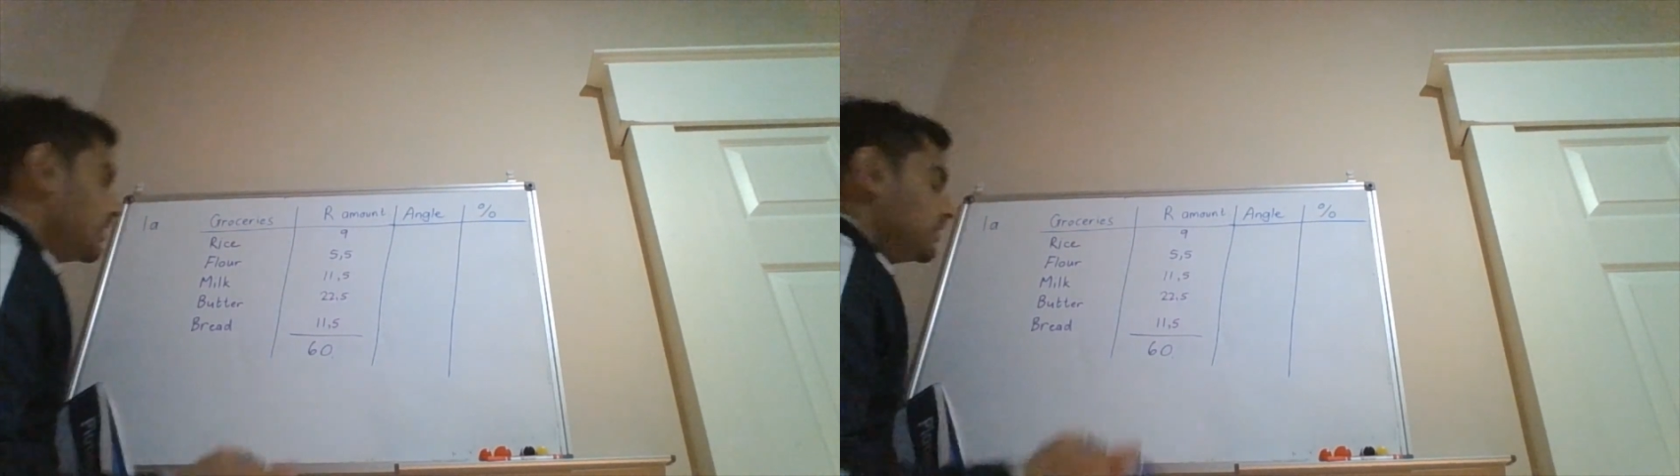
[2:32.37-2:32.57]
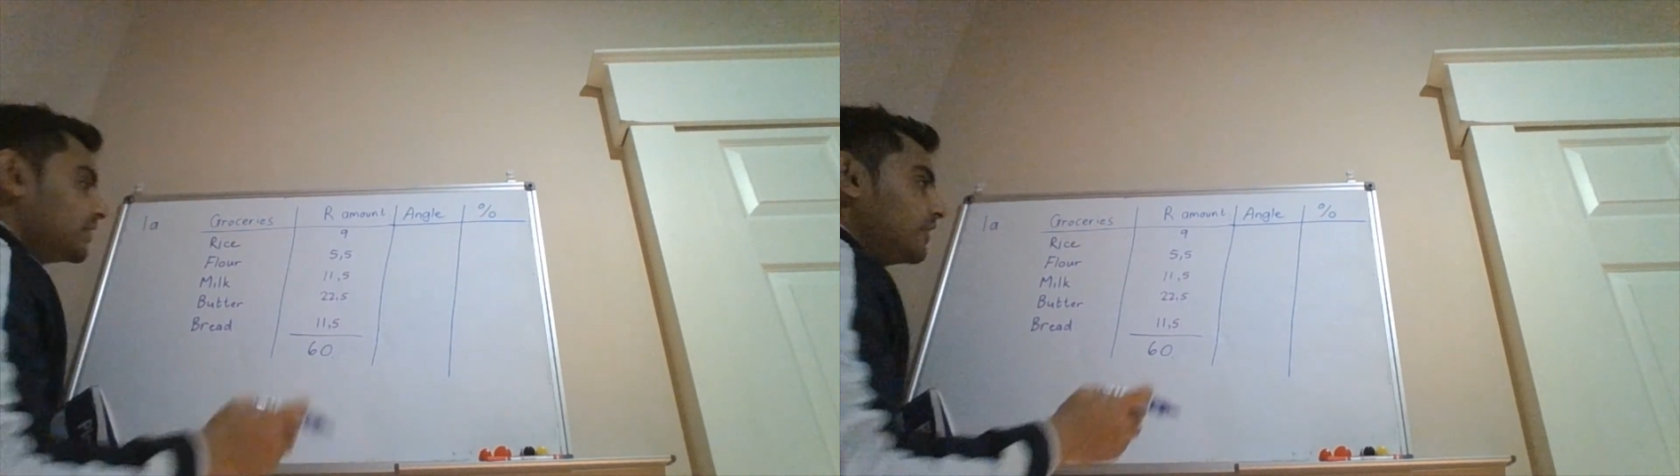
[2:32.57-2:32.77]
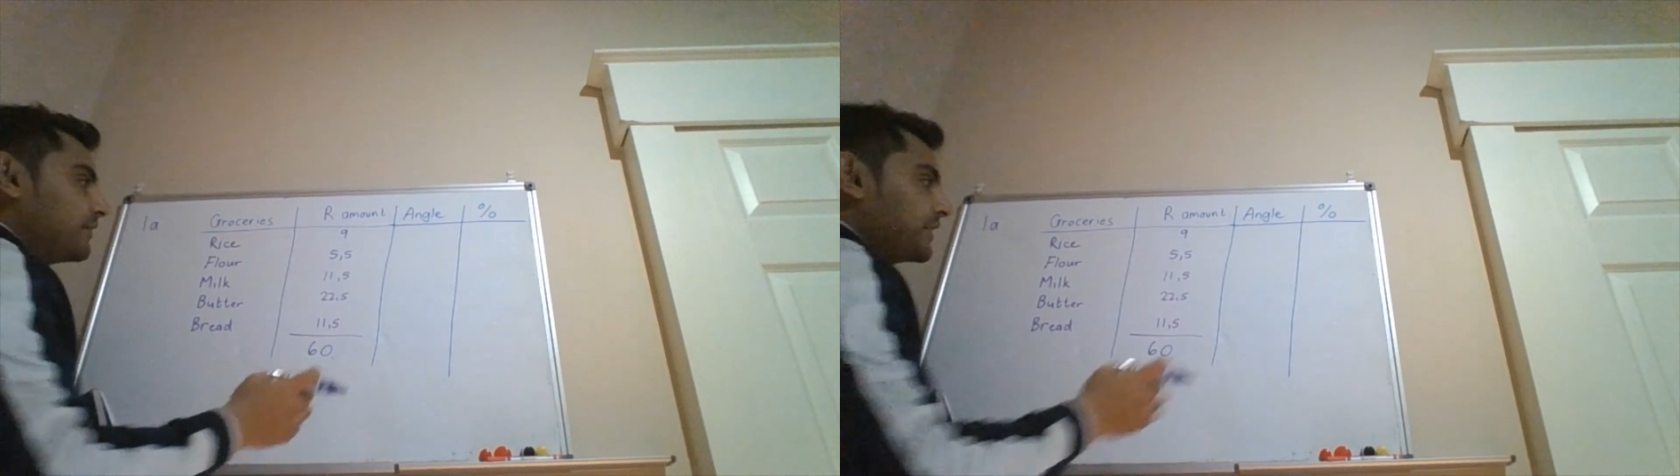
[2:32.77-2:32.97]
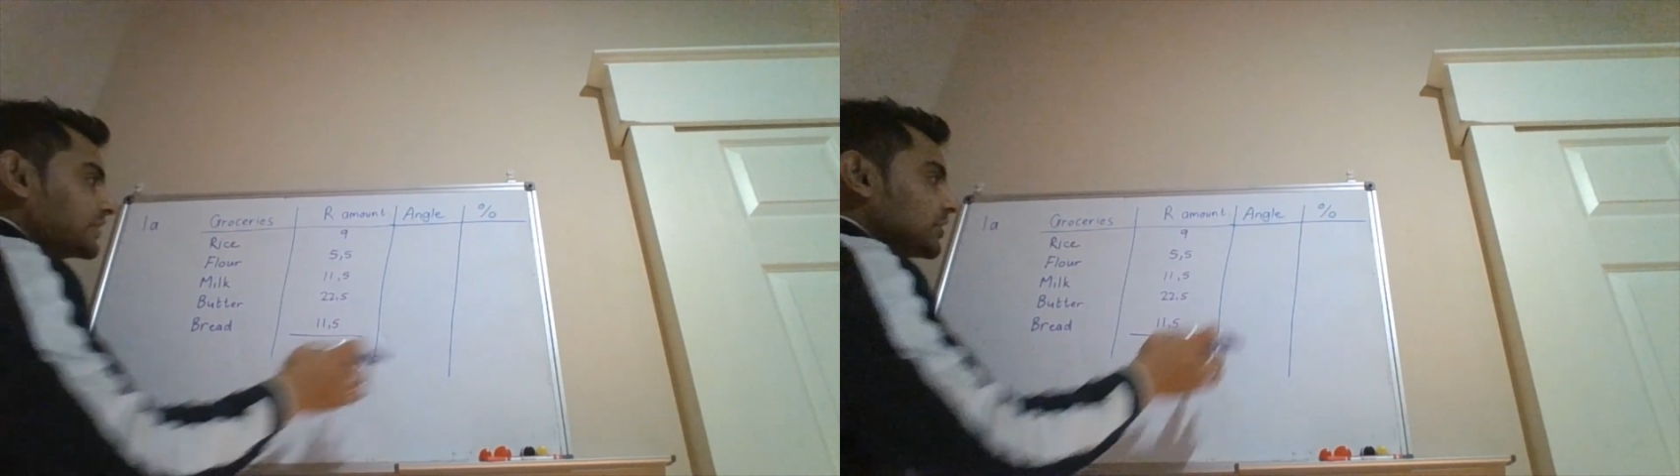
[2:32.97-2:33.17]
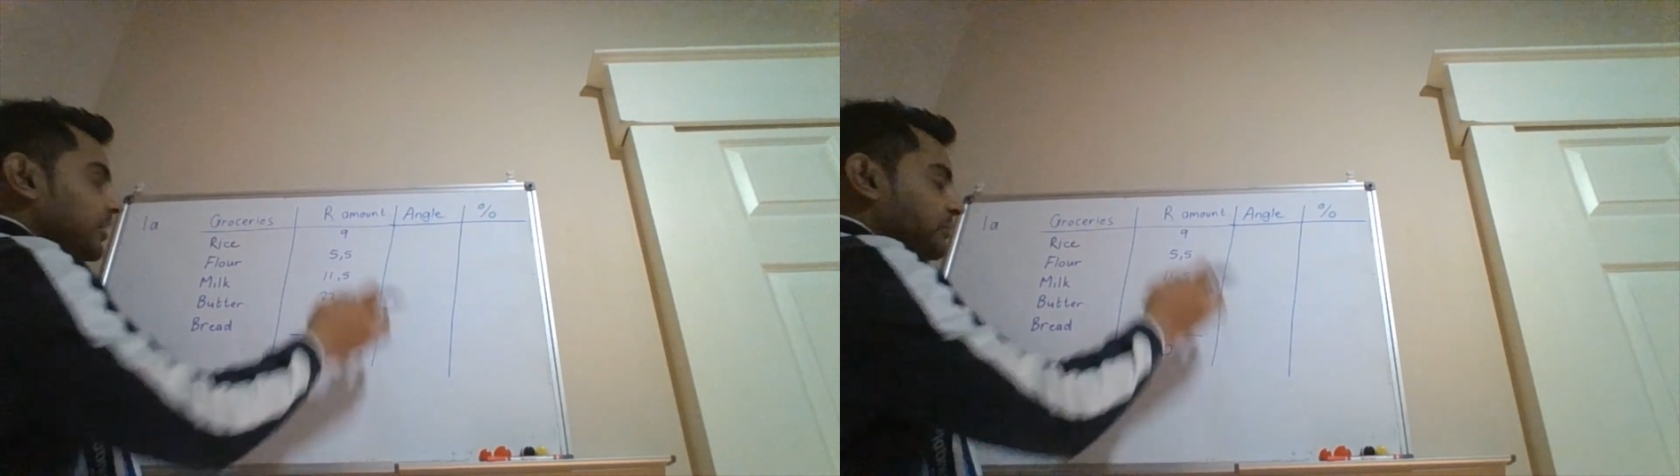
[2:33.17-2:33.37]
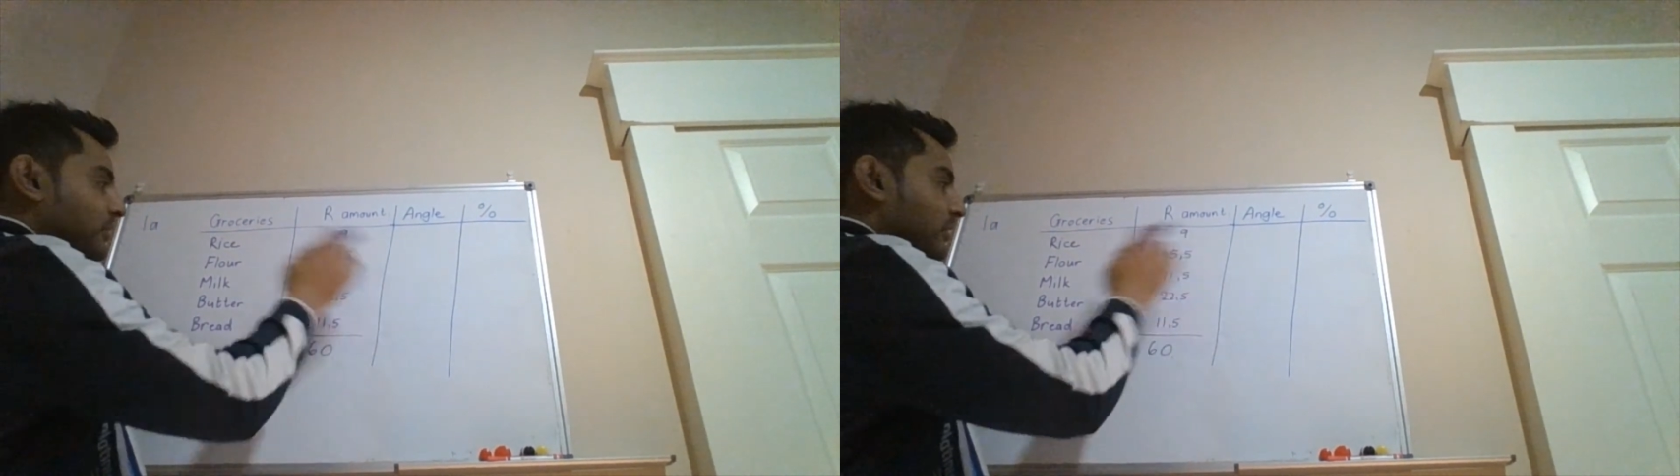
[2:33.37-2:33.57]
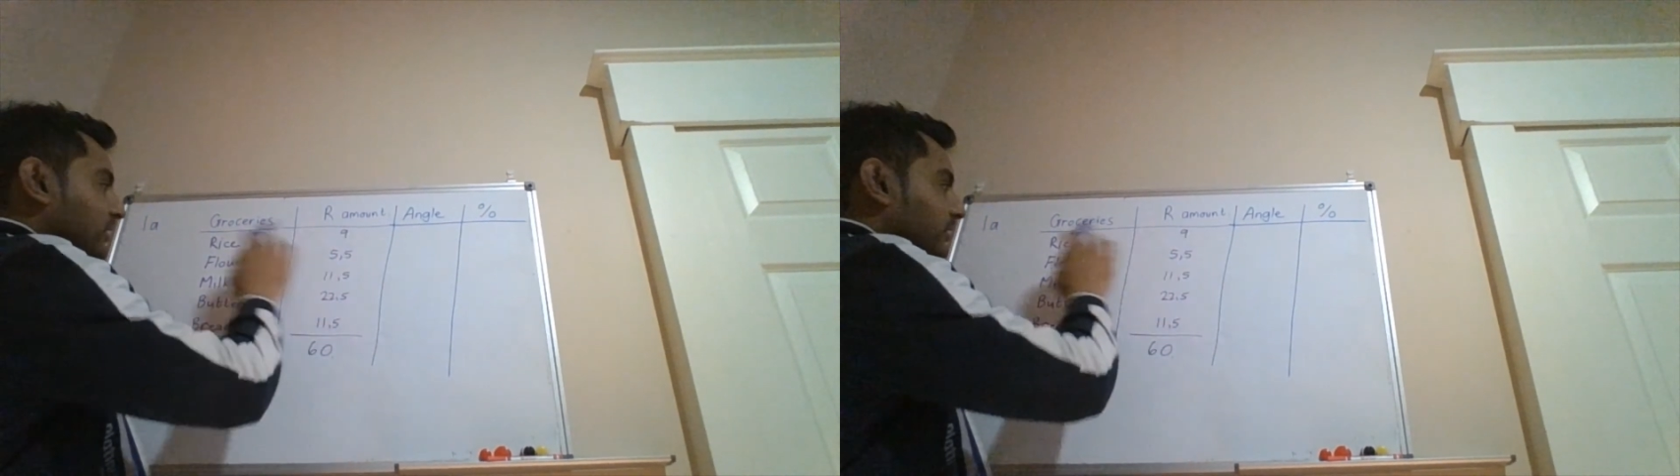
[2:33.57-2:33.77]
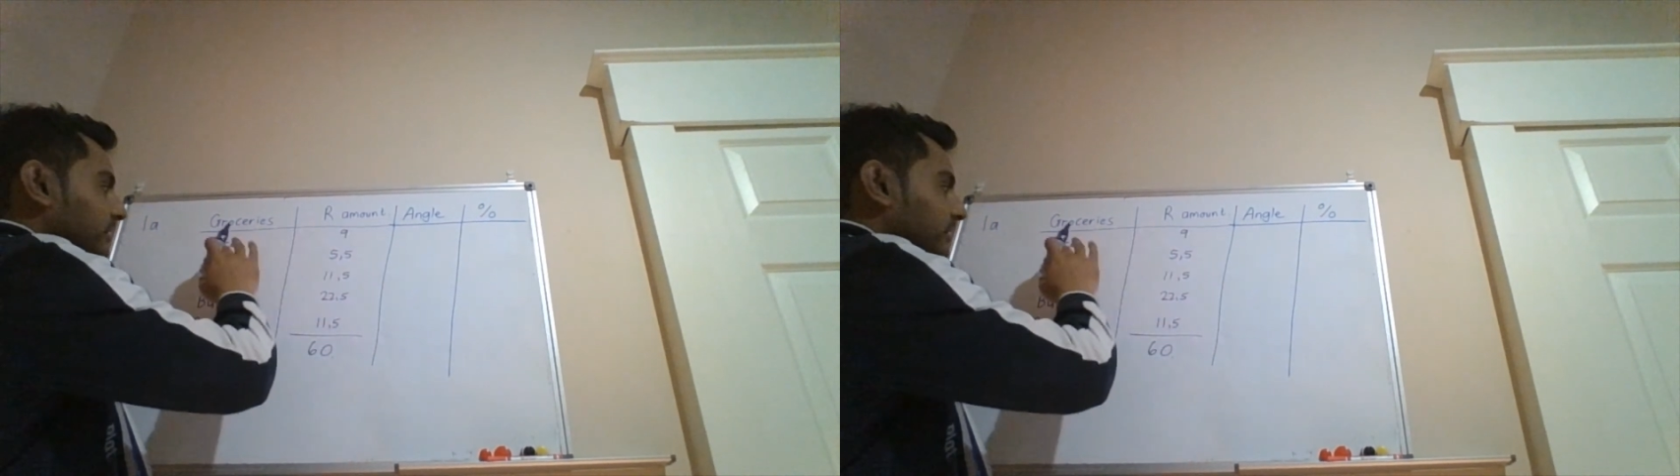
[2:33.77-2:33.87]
So for example,